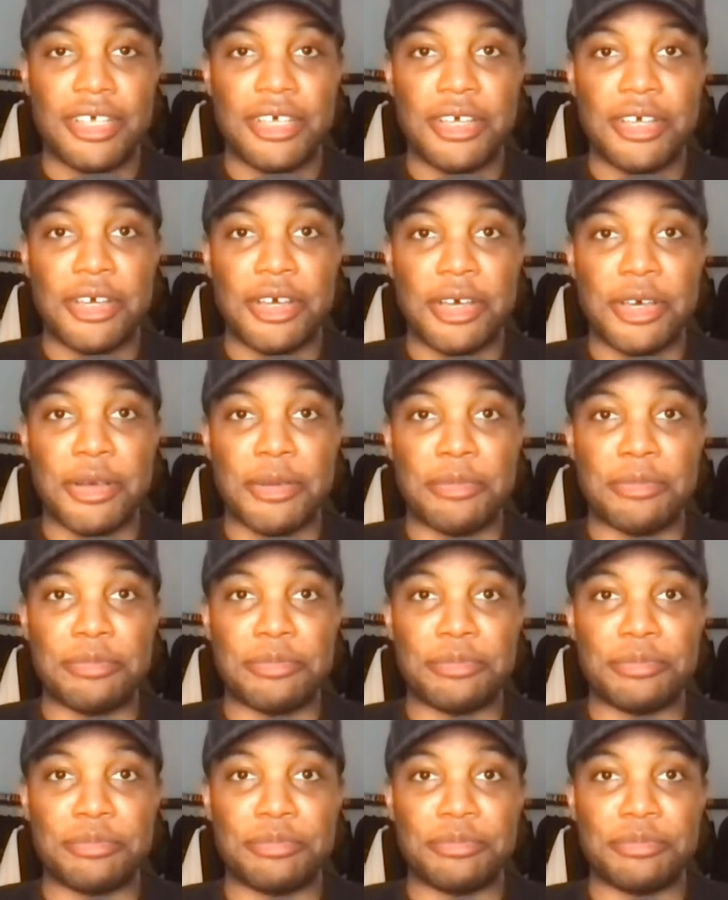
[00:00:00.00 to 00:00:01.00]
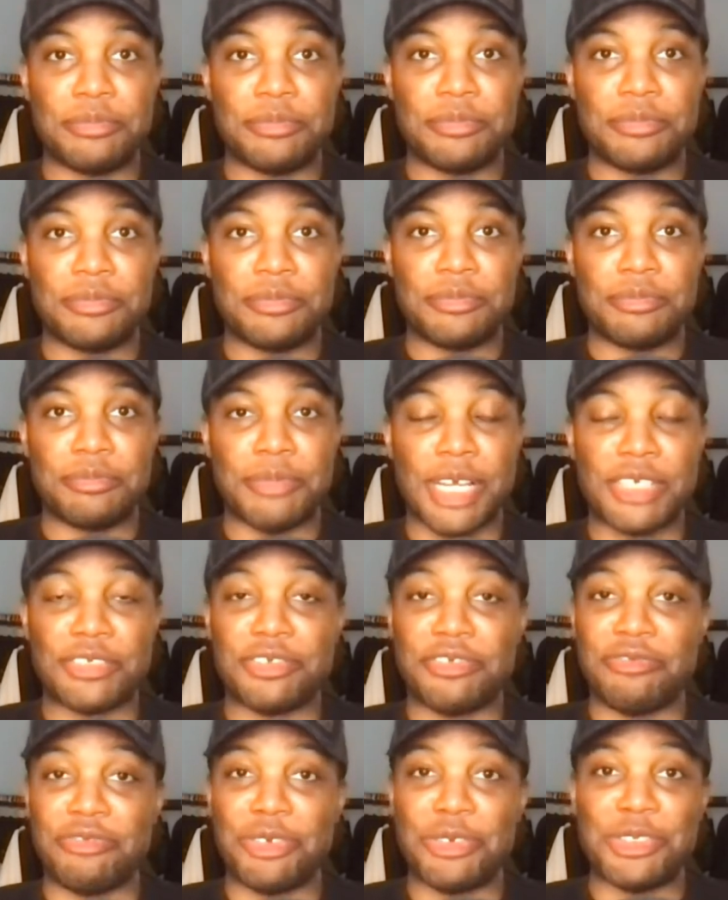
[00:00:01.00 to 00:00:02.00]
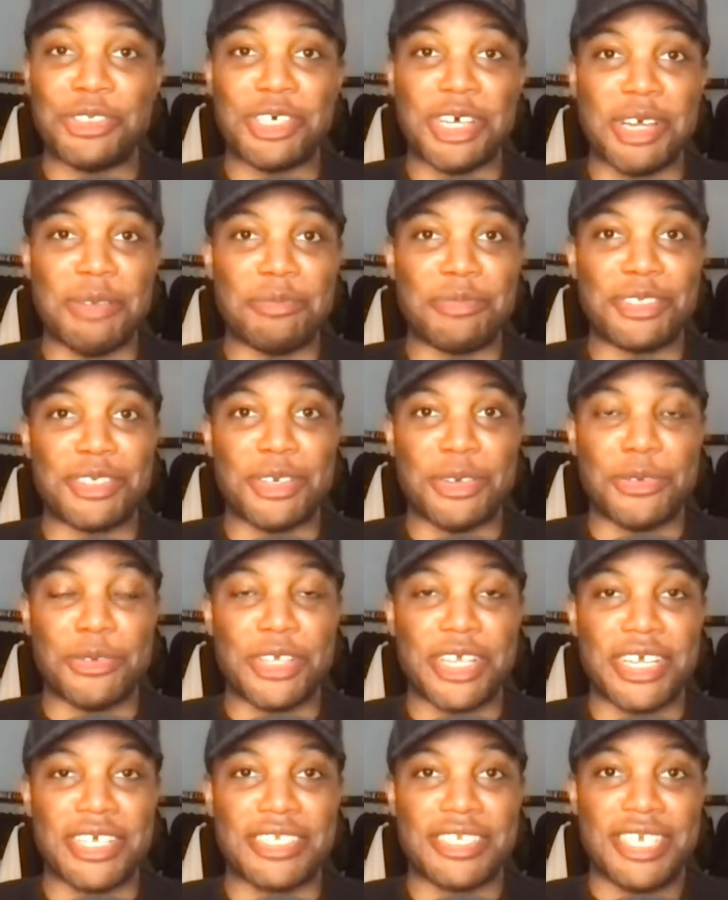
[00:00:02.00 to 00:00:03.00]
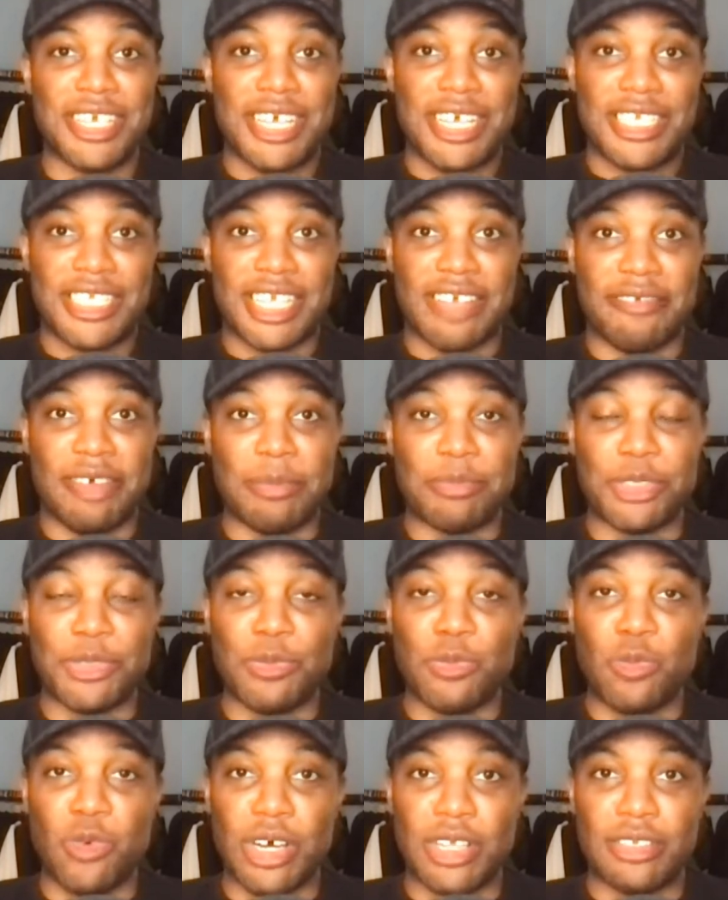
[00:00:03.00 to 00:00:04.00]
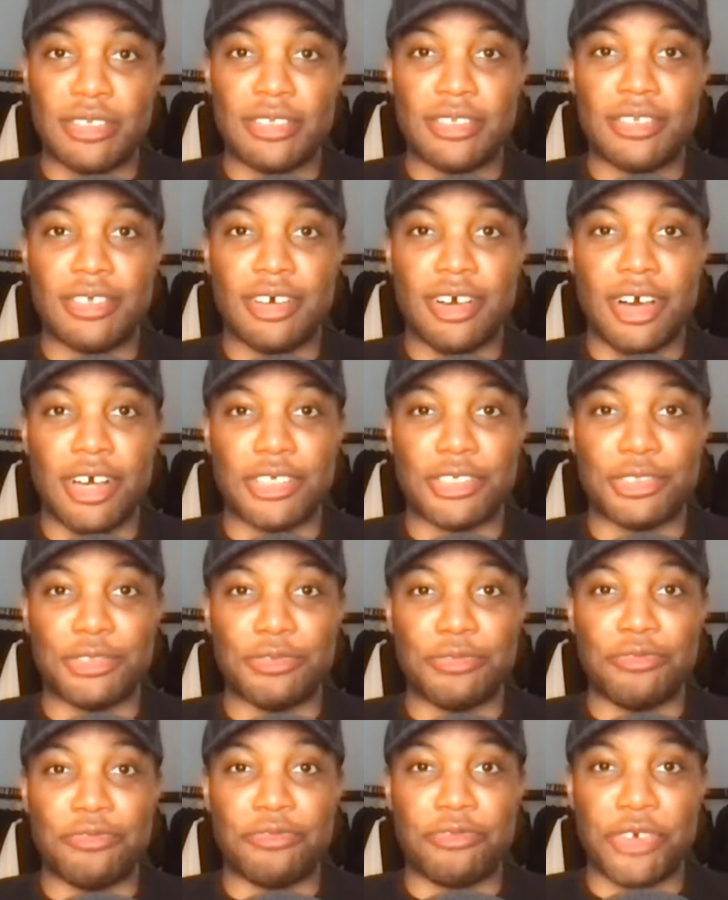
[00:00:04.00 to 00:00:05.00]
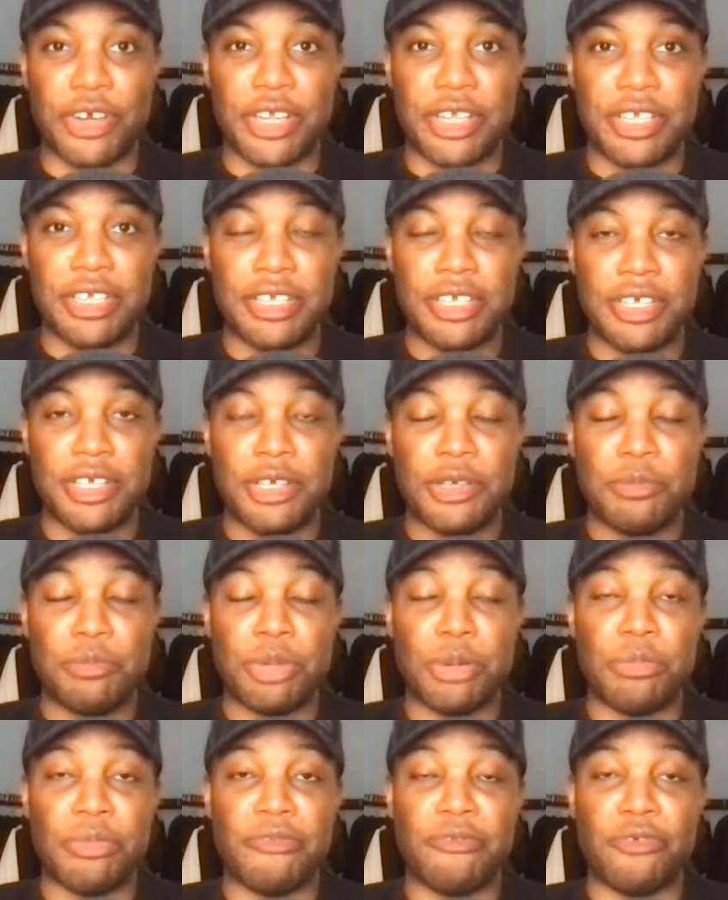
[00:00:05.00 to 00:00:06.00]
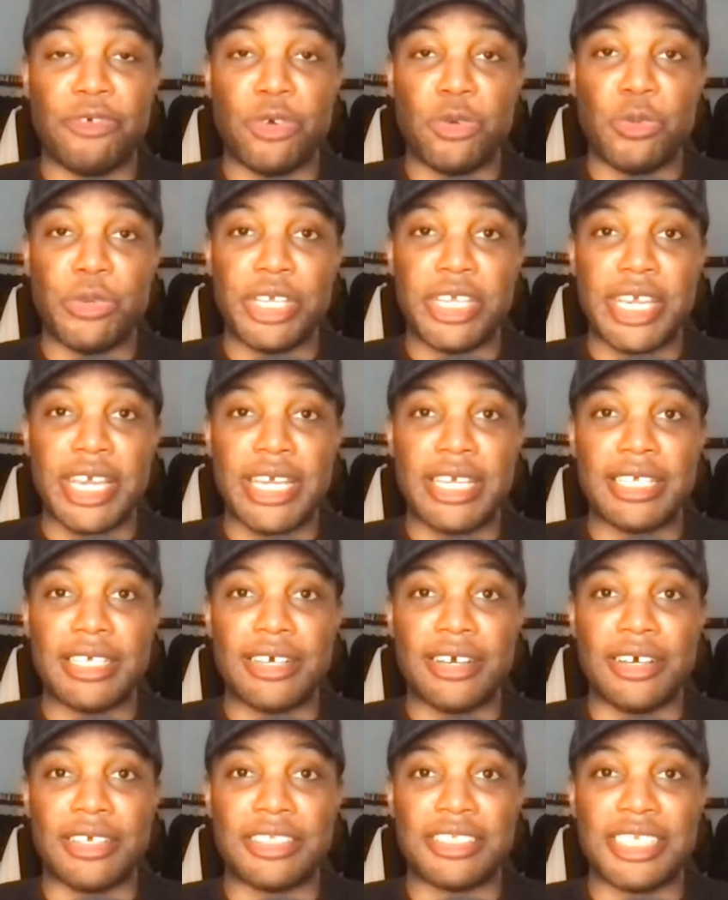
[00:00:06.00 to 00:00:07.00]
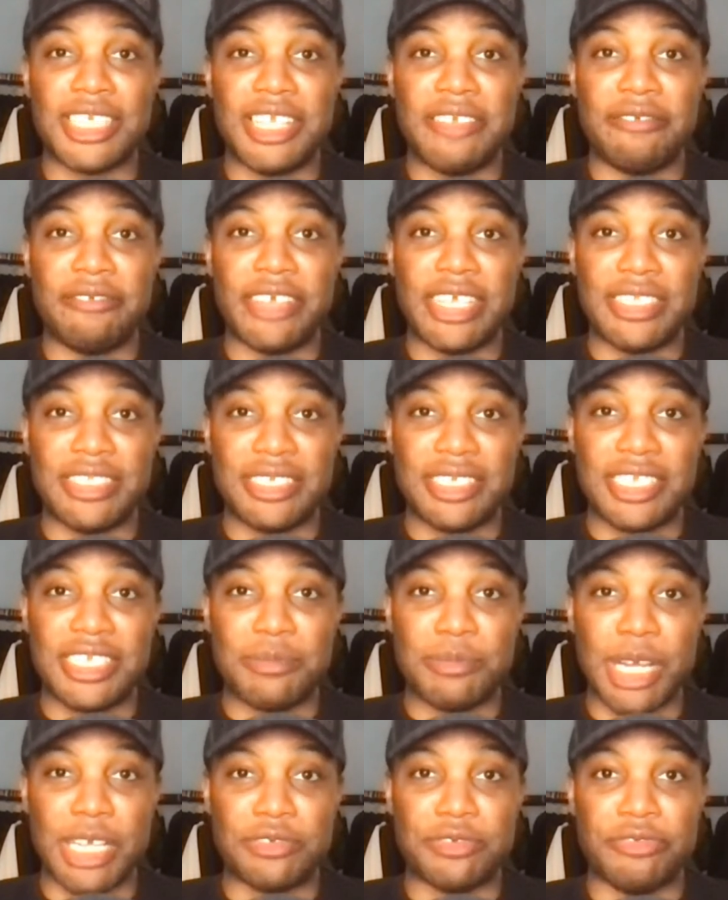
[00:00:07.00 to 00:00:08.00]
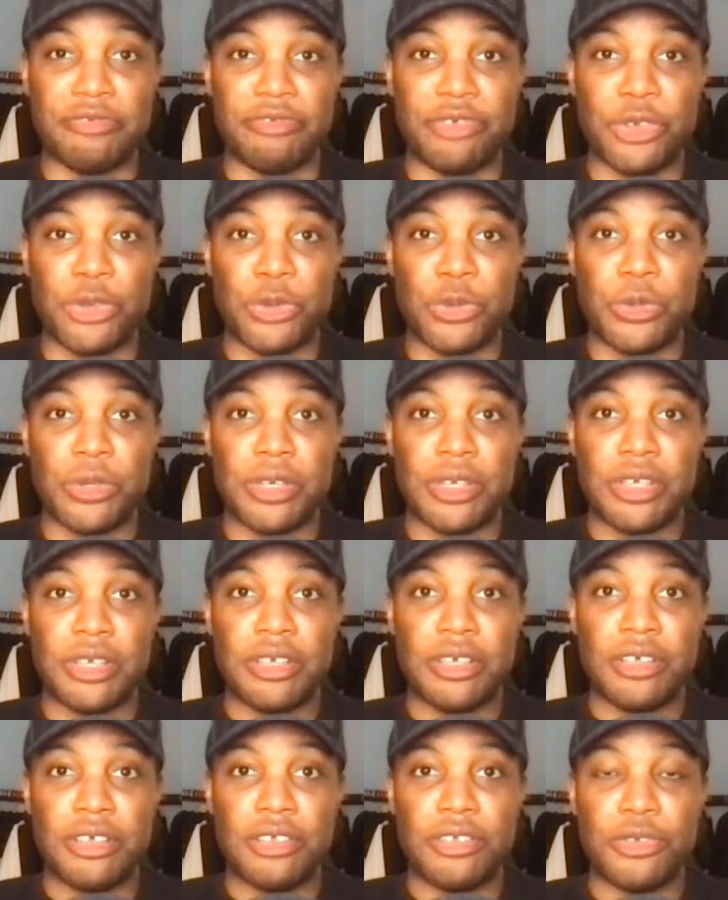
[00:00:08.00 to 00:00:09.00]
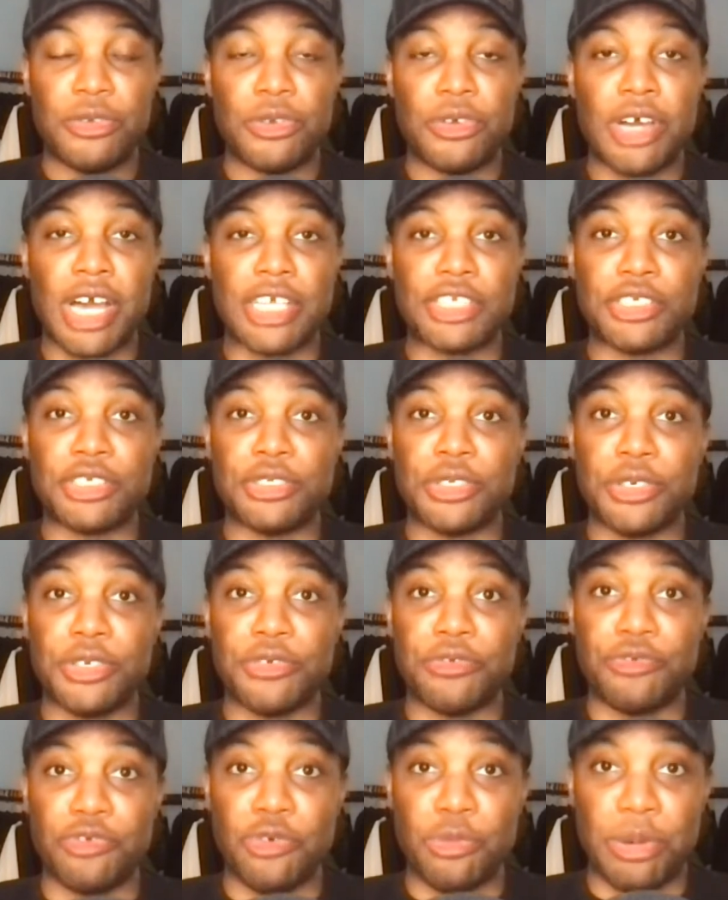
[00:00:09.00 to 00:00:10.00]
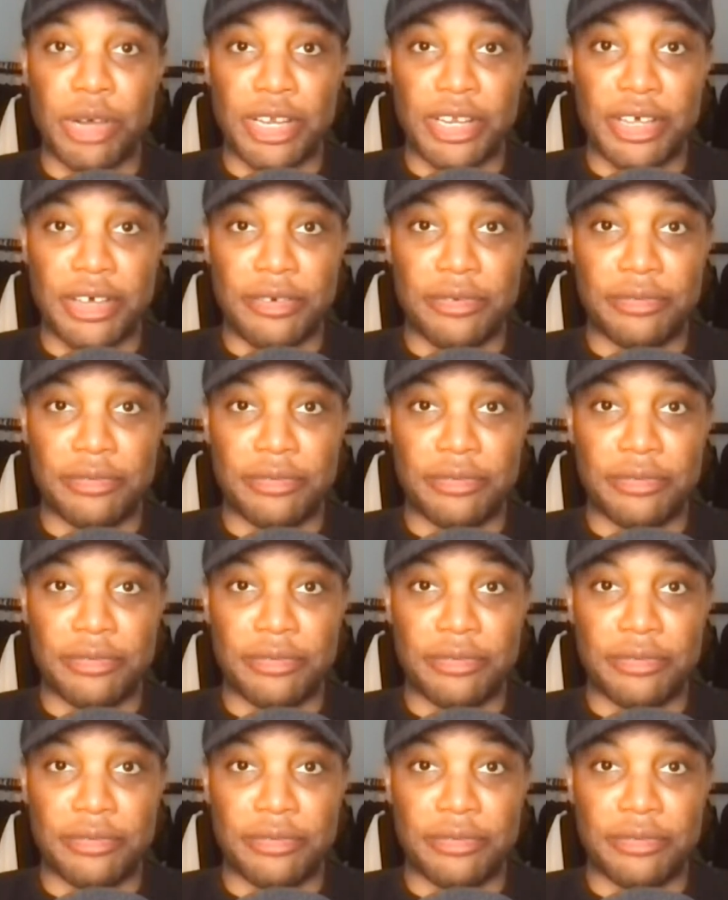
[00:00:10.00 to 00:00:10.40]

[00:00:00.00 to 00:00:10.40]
Match review time. So, yeah, Southampton 1, Arsenal 3. But before we get our teeth into this match review, you guys should know the drill by now.